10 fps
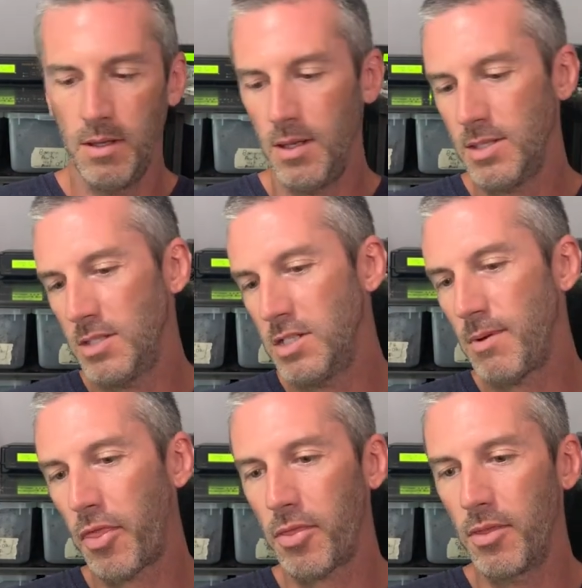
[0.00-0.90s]
She's
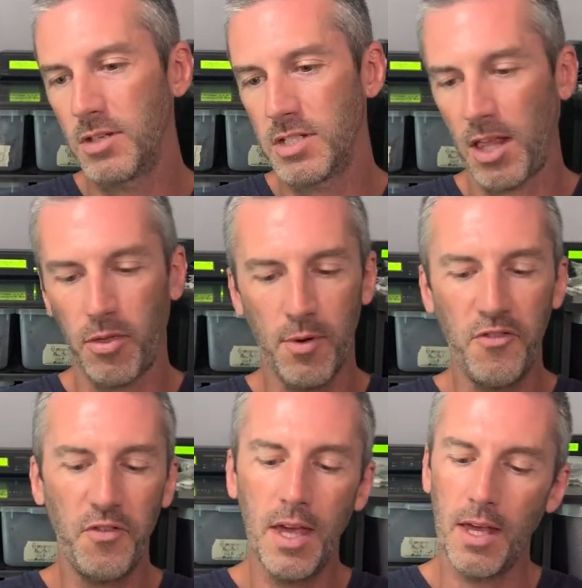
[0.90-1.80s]
like 3
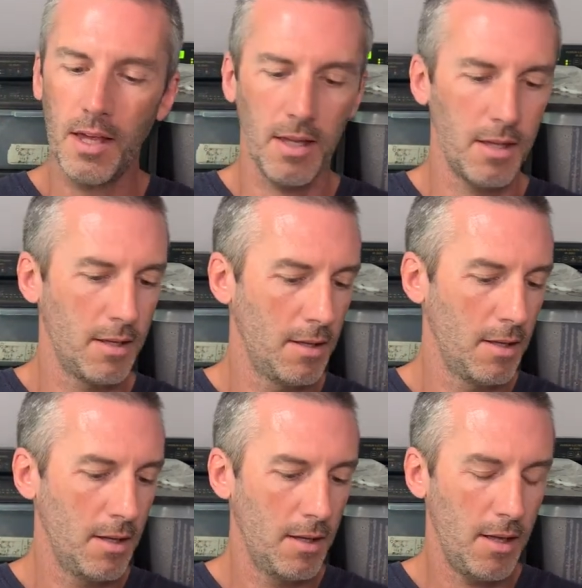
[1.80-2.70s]
feet.
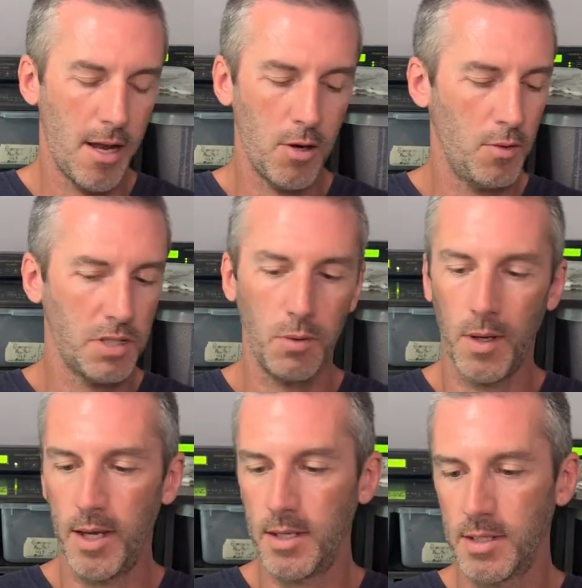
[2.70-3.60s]
I don't know what she
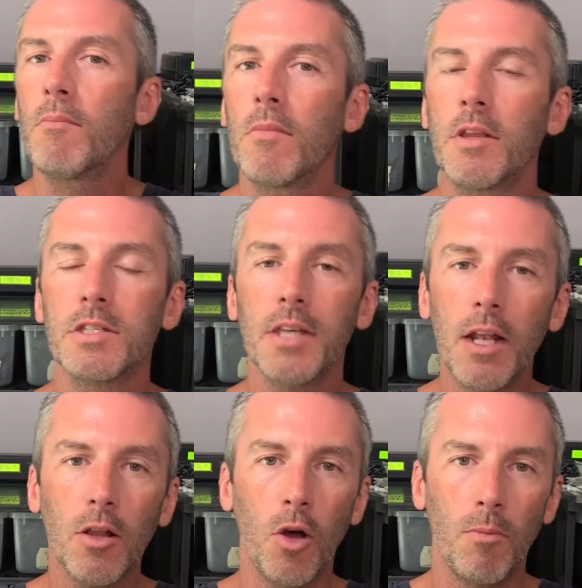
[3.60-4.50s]
weighs. The
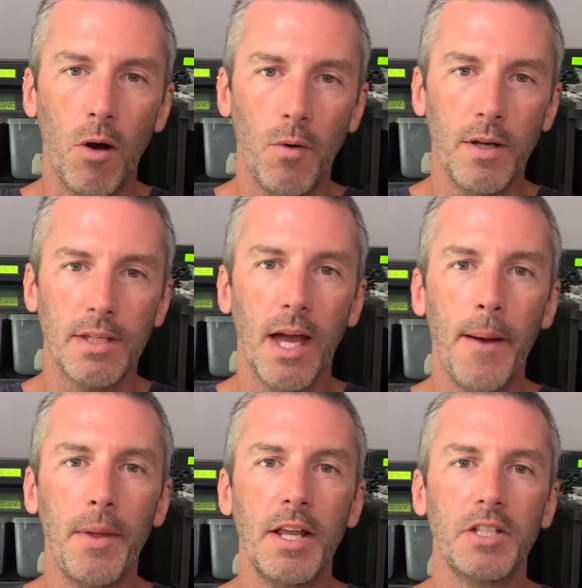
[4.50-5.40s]
Sunglow boa is a
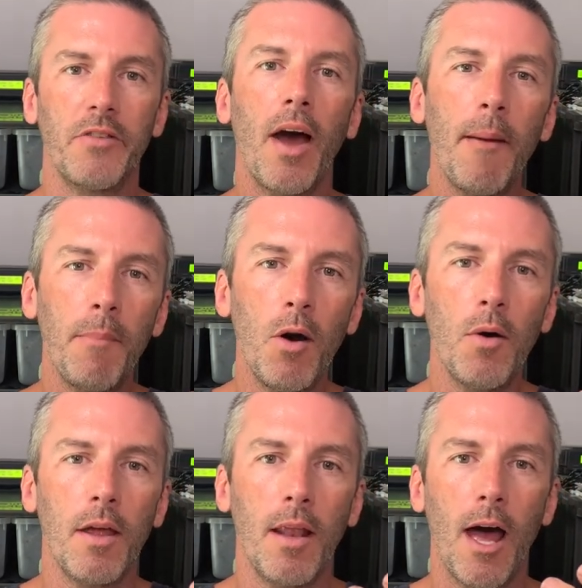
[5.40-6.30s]
combination of hypo
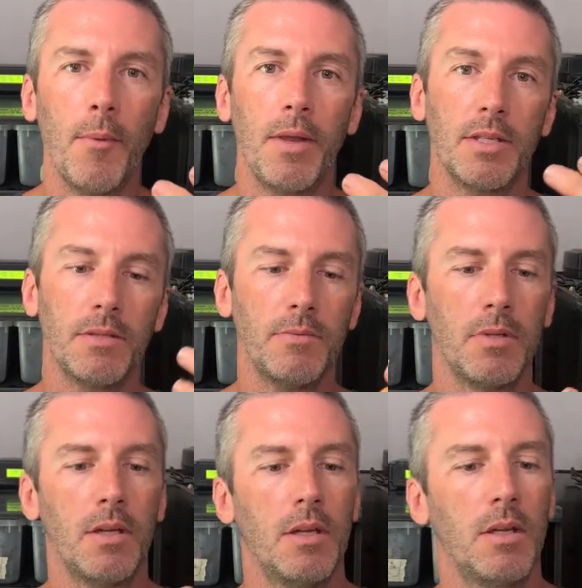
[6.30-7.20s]
and albinism.
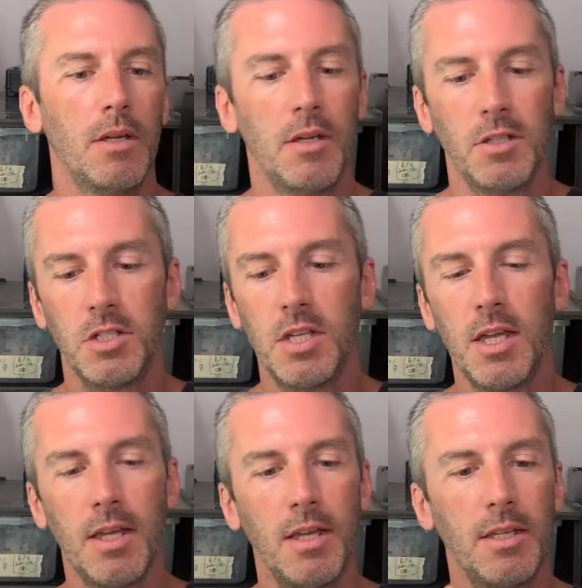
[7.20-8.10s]

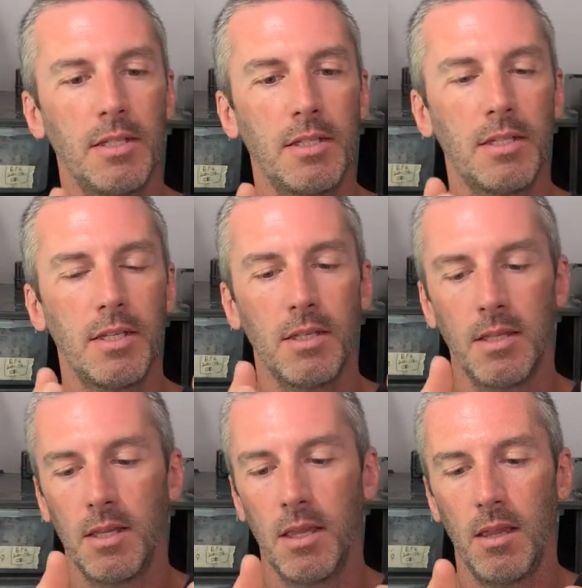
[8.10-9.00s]
She is
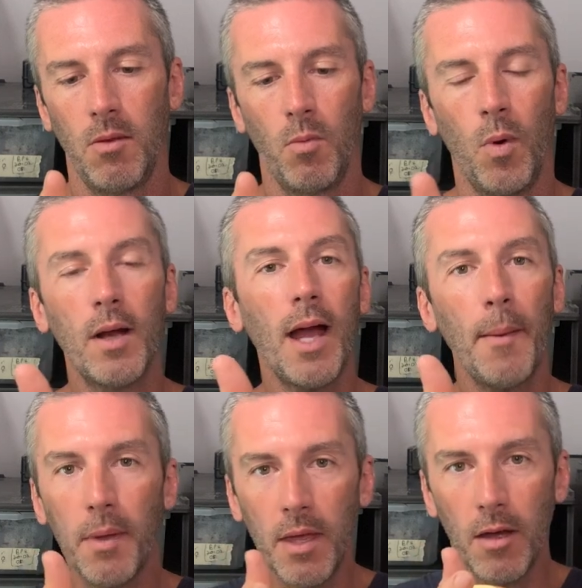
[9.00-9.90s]
one
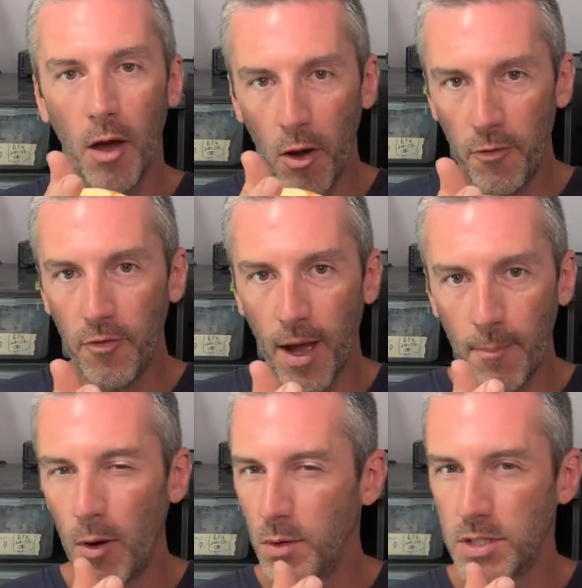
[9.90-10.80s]
copy of
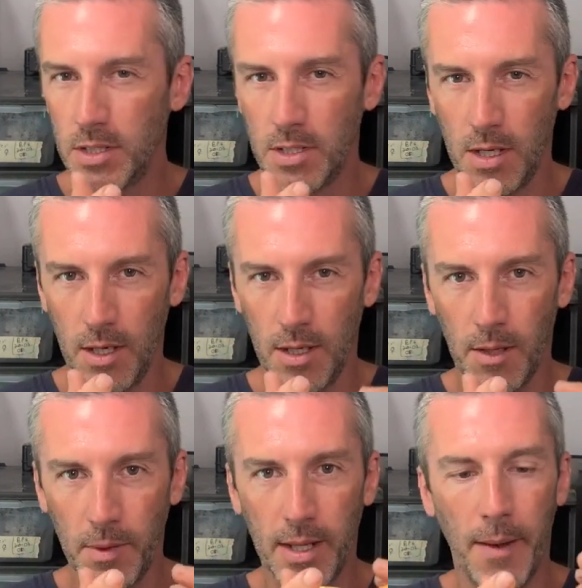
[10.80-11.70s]
hypo, which is
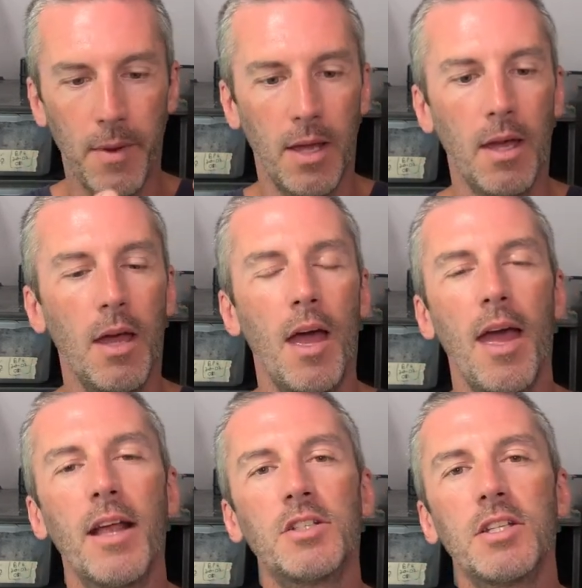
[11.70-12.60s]
incomplete dominant,
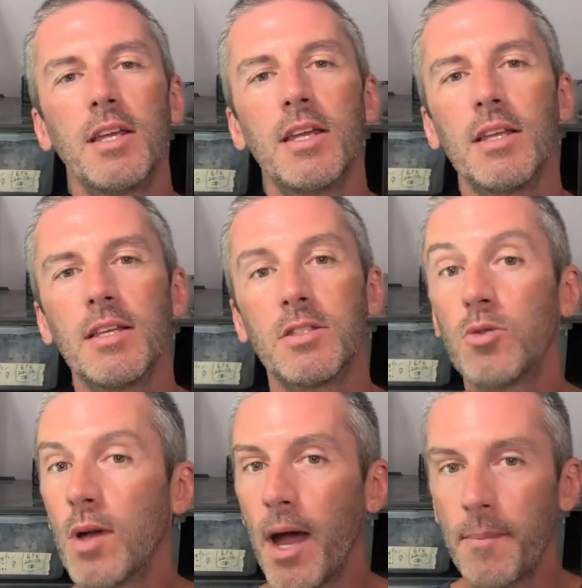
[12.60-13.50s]
and she is
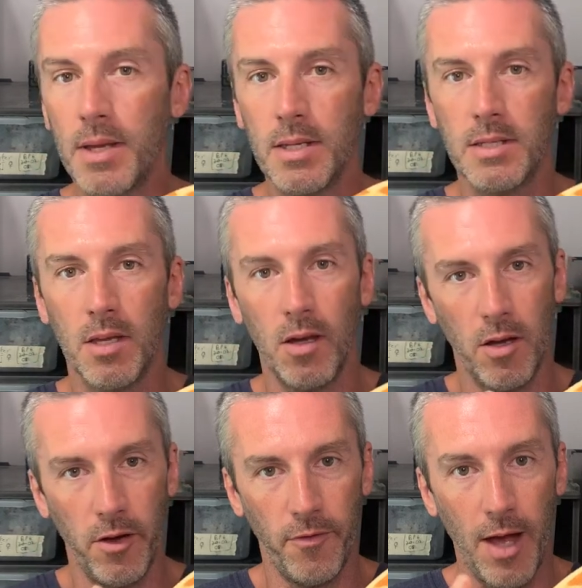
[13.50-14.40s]
two copies
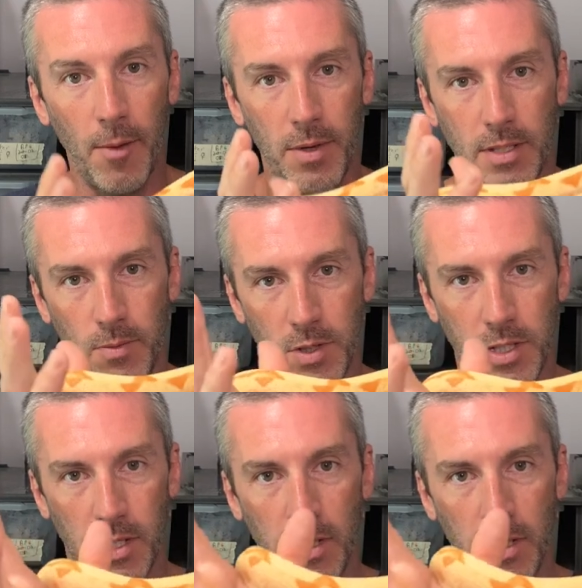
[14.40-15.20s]
of albinism, which